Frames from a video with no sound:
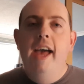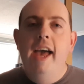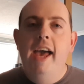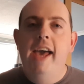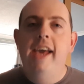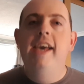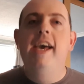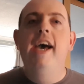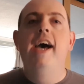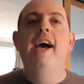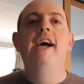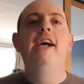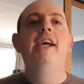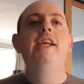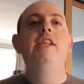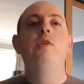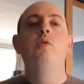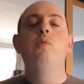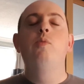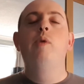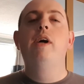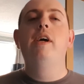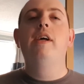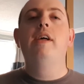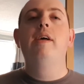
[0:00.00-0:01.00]
Hey guys,
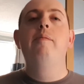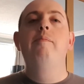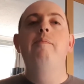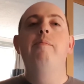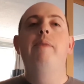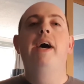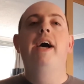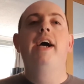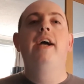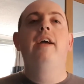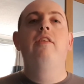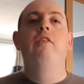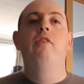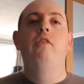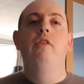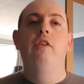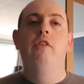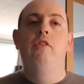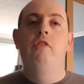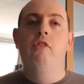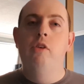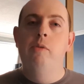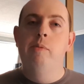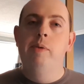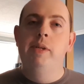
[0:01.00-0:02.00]
welcome back to the
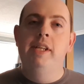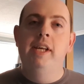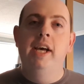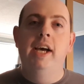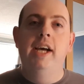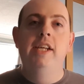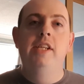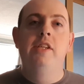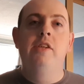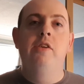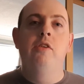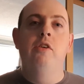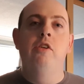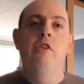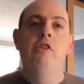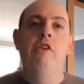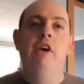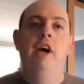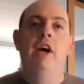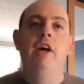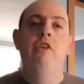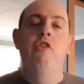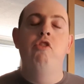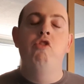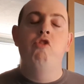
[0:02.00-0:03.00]
Tubers High Score
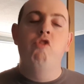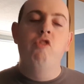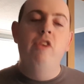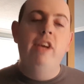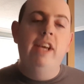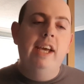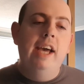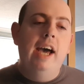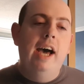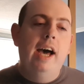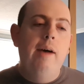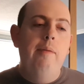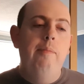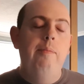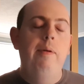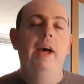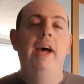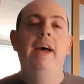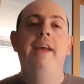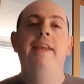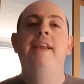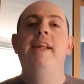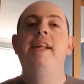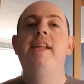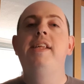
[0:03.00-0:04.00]
Challenge recap.
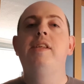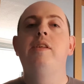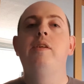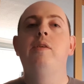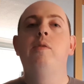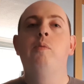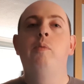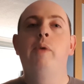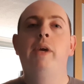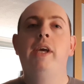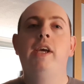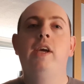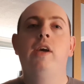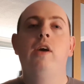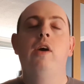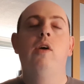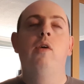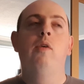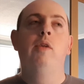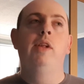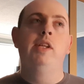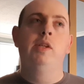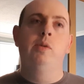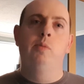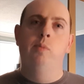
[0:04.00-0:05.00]
And this week,
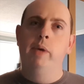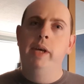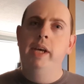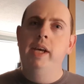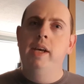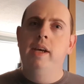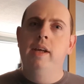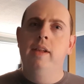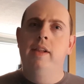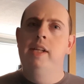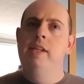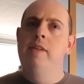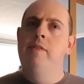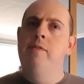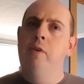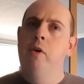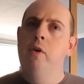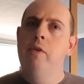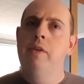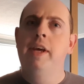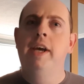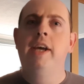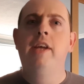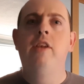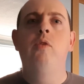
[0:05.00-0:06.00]
this week, this
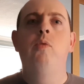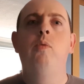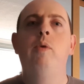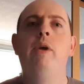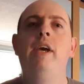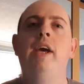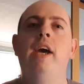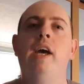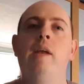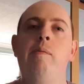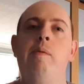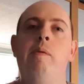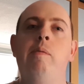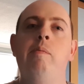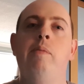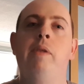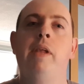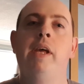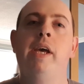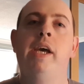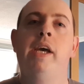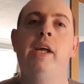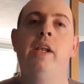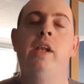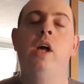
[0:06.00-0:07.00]
fortnight, we had been
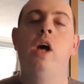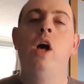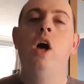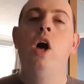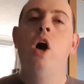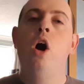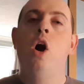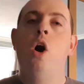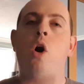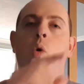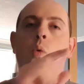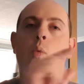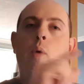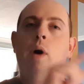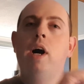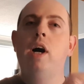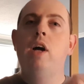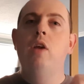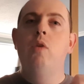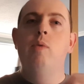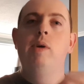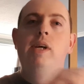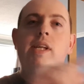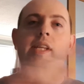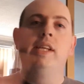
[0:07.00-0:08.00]
playing
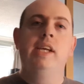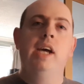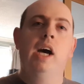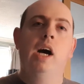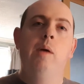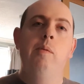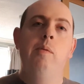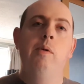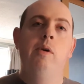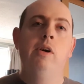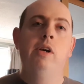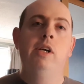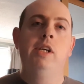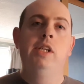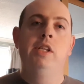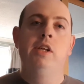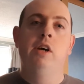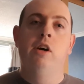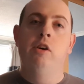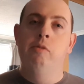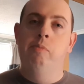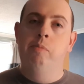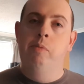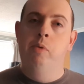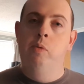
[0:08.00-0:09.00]
Wild West Cowboys
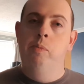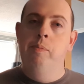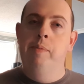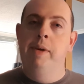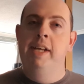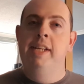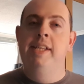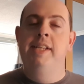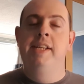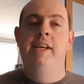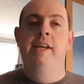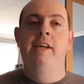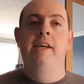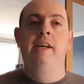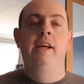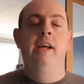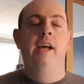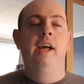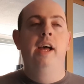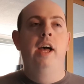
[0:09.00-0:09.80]
of Moo Mesa.